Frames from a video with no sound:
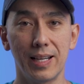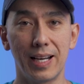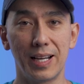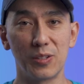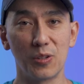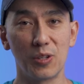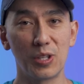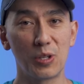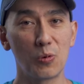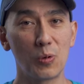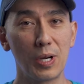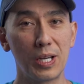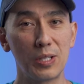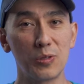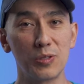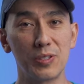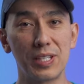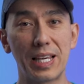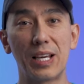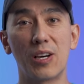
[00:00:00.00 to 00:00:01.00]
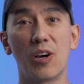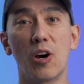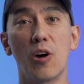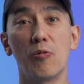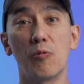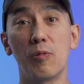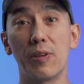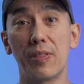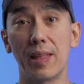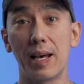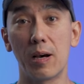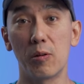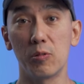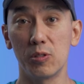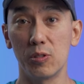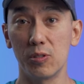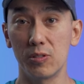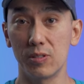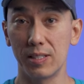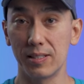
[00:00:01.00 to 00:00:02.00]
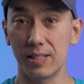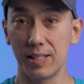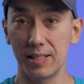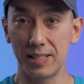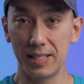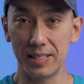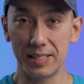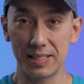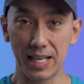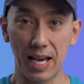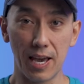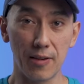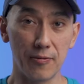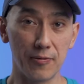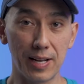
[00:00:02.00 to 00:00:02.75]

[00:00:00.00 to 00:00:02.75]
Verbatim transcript: Another way to take off without using the DJI